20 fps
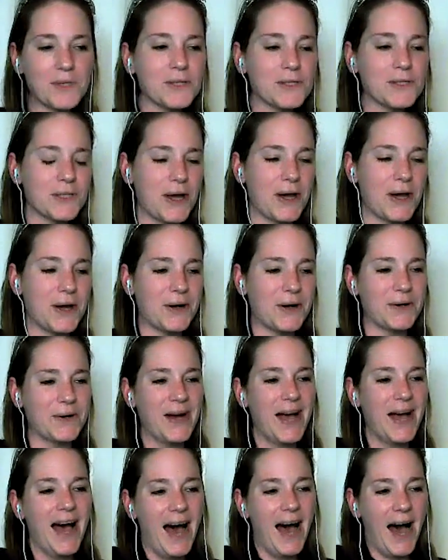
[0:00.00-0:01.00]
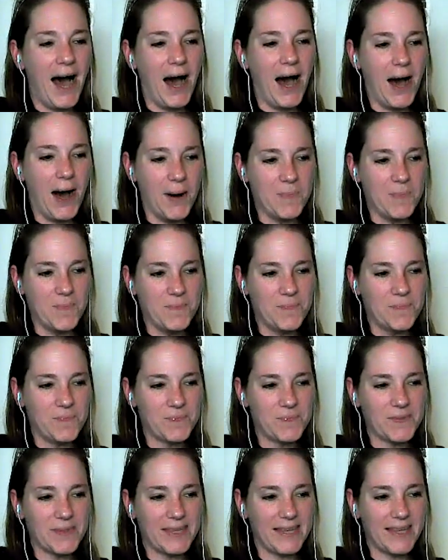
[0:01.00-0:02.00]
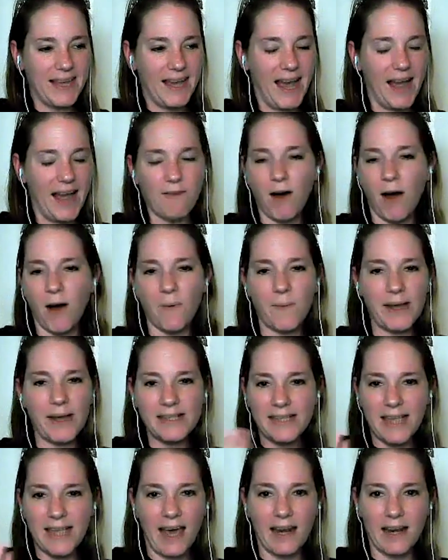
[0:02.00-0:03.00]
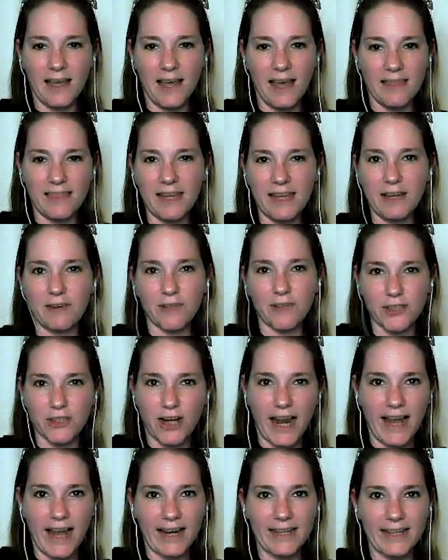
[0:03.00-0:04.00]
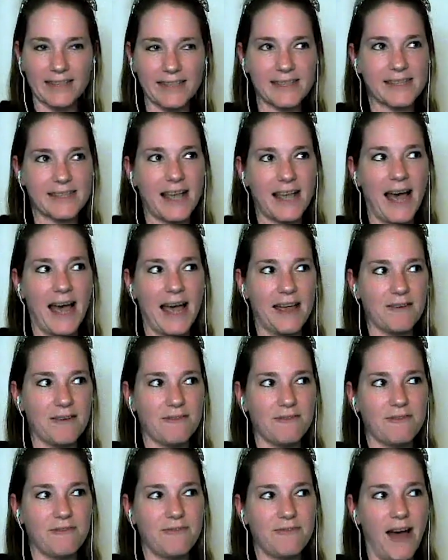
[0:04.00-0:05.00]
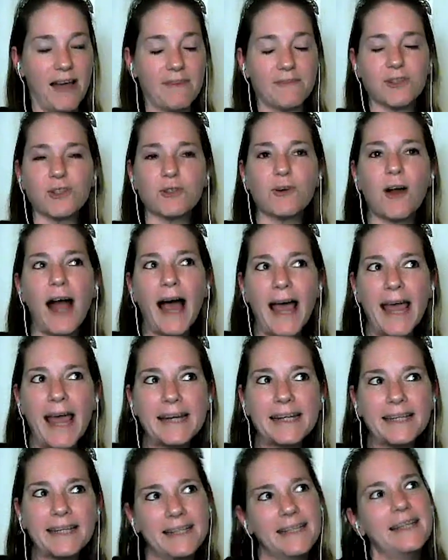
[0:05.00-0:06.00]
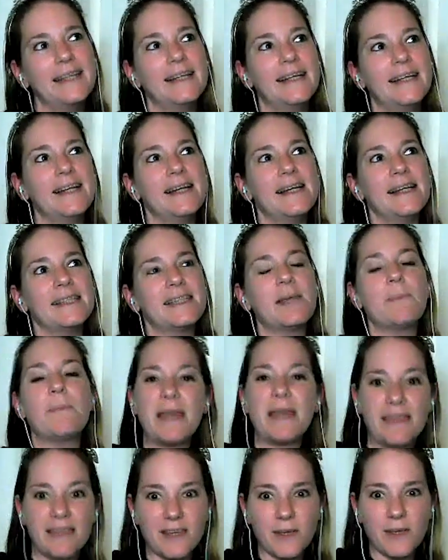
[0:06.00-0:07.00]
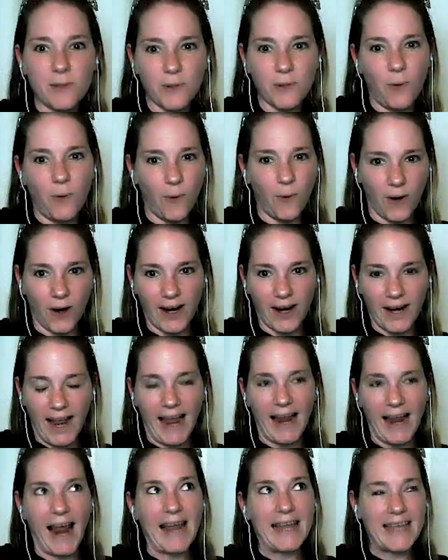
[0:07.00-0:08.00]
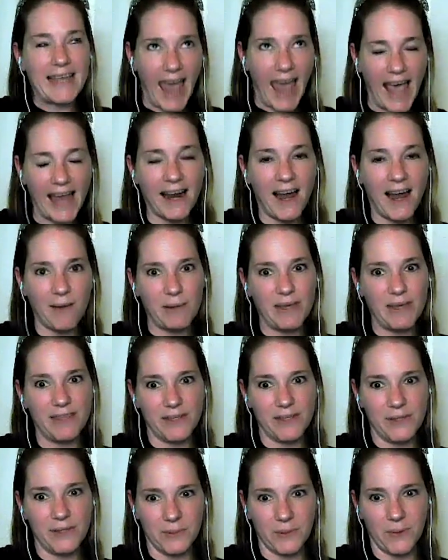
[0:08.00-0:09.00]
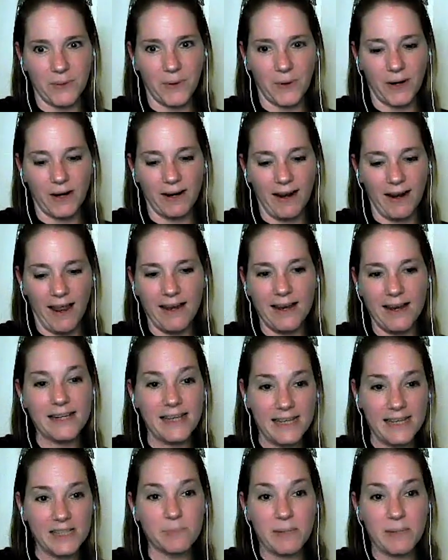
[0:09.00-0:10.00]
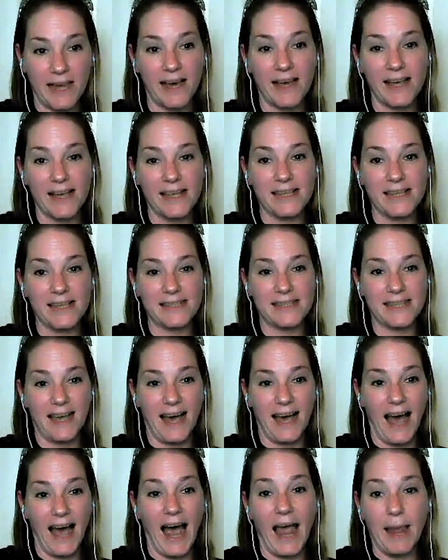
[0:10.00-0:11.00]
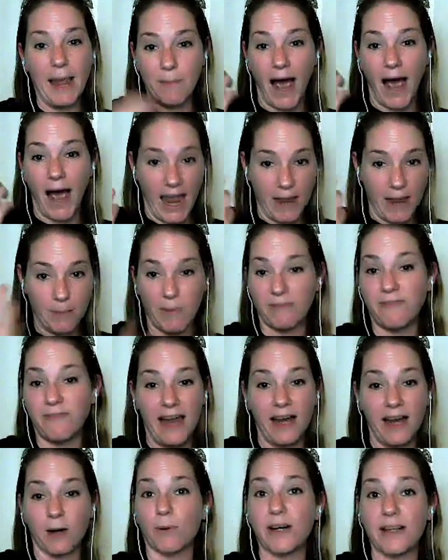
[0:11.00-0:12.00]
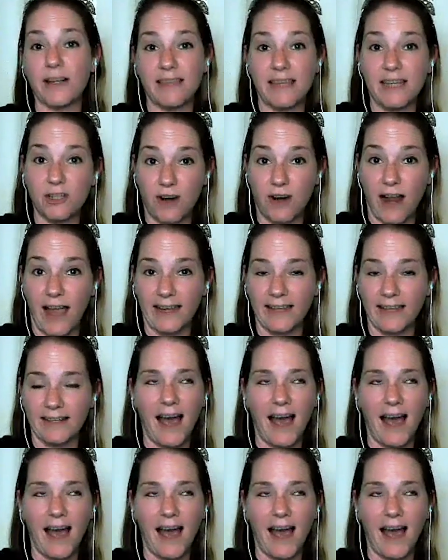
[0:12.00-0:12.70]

So um, I've always had a, a thing for dragons. I've I've tried to be the unicorn, and I cannot be the unicorn. And it is because I'm, I am a fire breathing dragon.